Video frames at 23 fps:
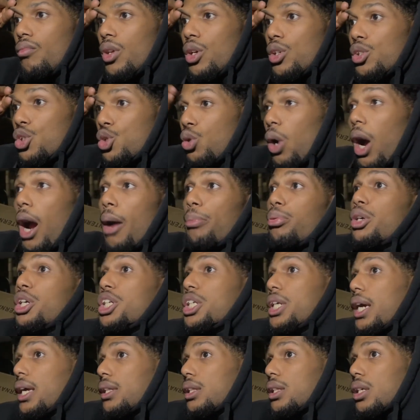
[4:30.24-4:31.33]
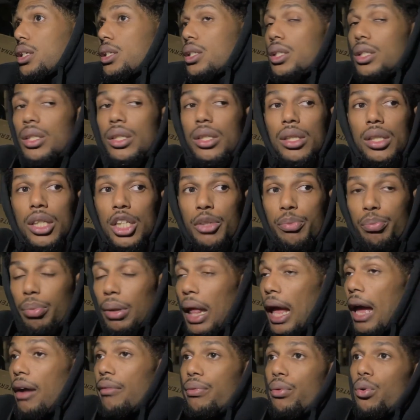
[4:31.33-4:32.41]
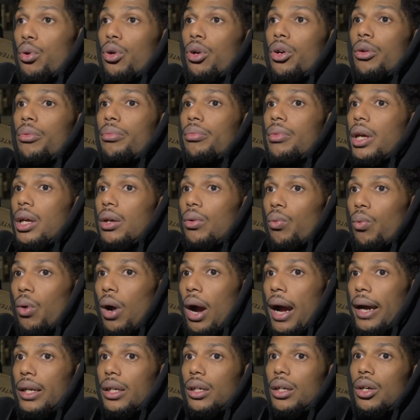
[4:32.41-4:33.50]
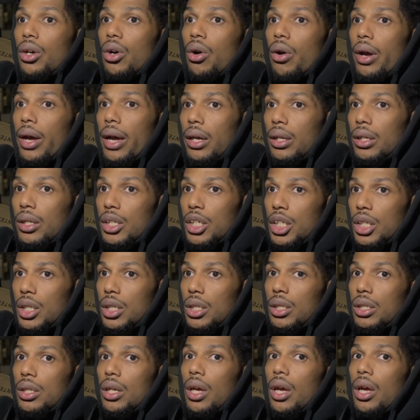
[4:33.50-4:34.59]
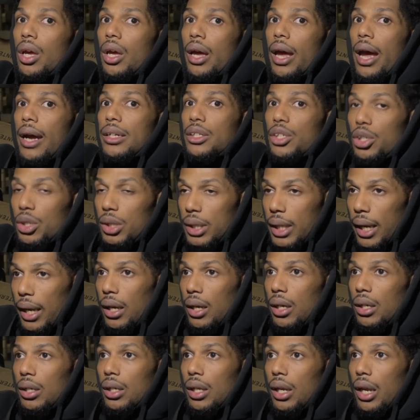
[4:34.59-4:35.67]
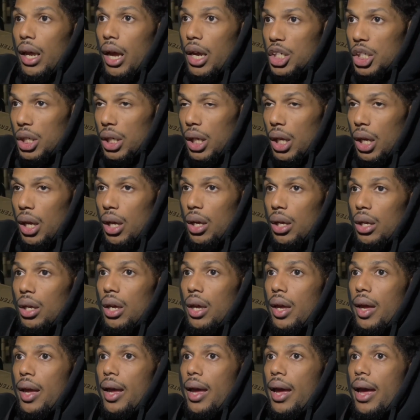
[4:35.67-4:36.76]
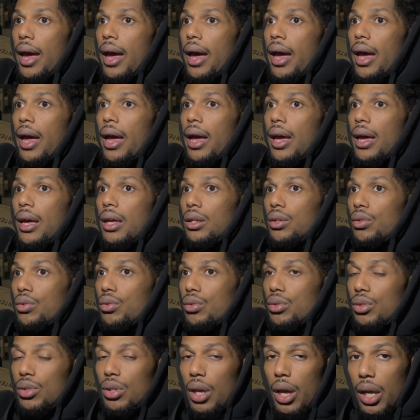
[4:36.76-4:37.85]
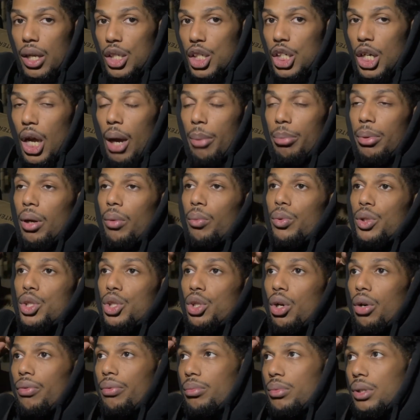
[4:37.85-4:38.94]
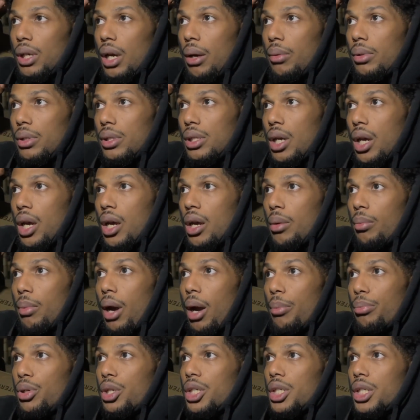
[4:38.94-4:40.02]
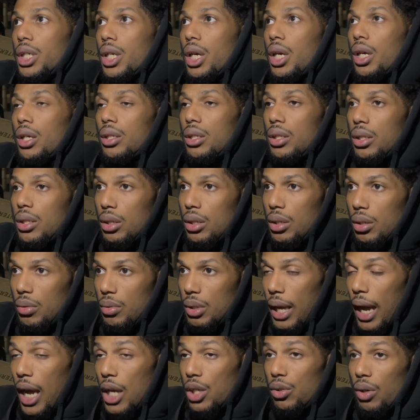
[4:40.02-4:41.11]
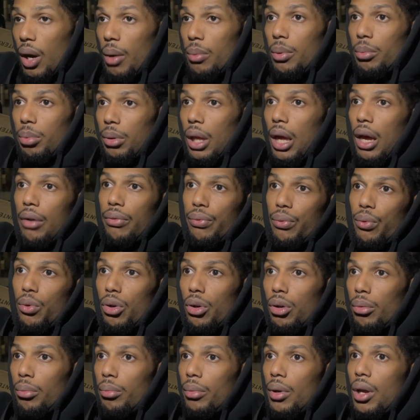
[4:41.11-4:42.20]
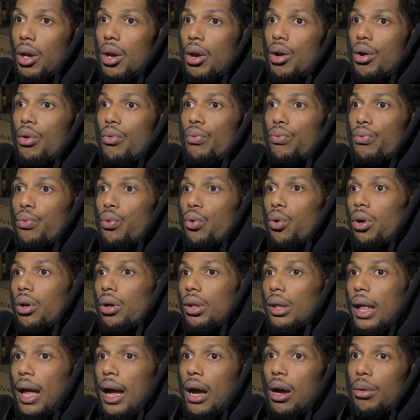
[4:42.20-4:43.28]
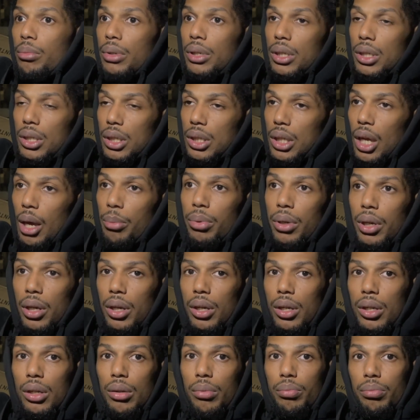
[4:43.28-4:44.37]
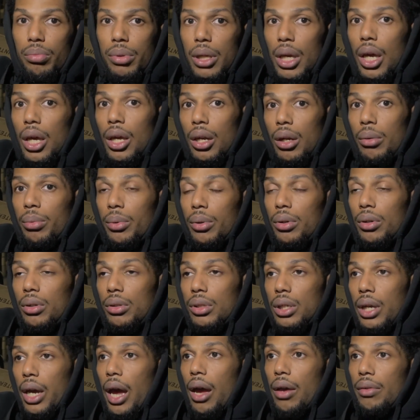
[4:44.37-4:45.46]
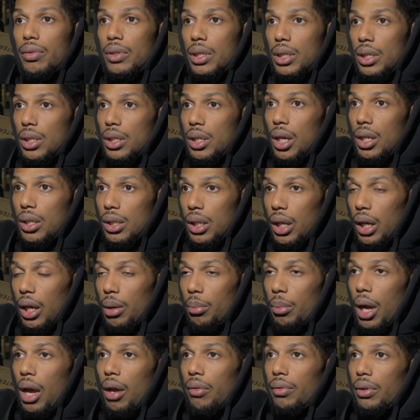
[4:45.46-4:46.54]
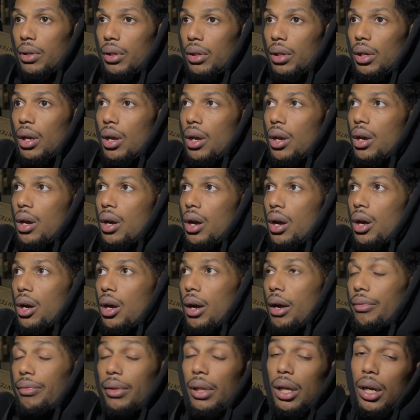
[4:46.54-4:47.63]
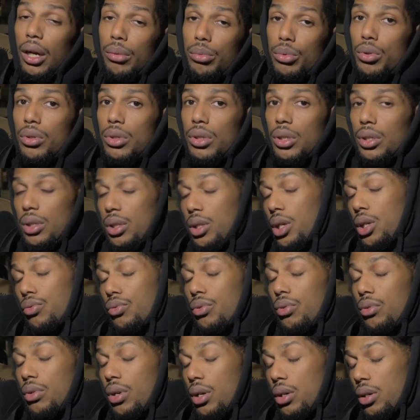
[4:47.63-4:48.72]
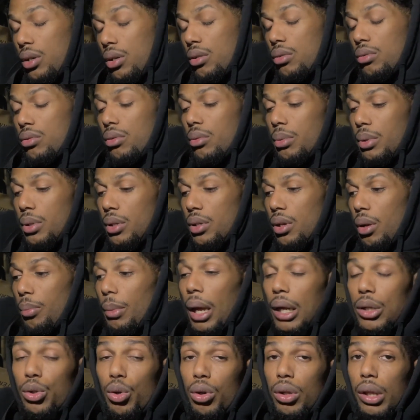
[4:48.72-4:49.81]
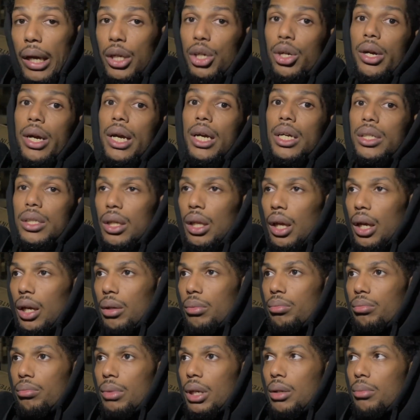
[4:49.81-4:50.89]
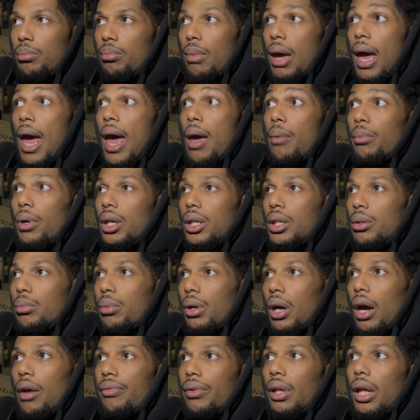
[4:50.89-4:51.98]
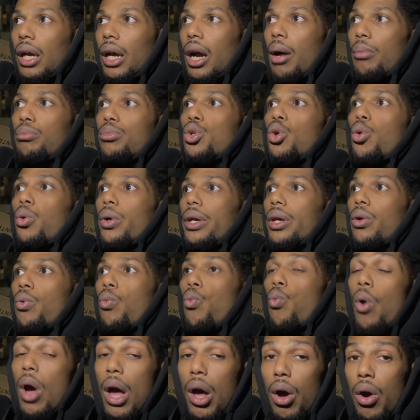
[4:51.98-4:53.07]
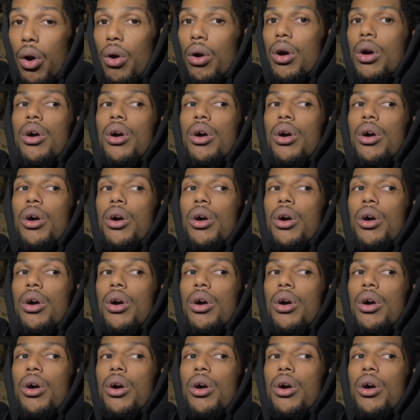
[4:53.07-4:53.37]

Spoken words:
So I appreciate this platform where I can go ahead and just entertain and educate and chop it up with y'all from time to time. I appreciate TaskRabbit platform for allowing me to step in and be able to have success like I'm having. I feel like I'm doing successful right now. I mean, I'm not doing like crazy, like making mad money, but I feel like I'm doing well.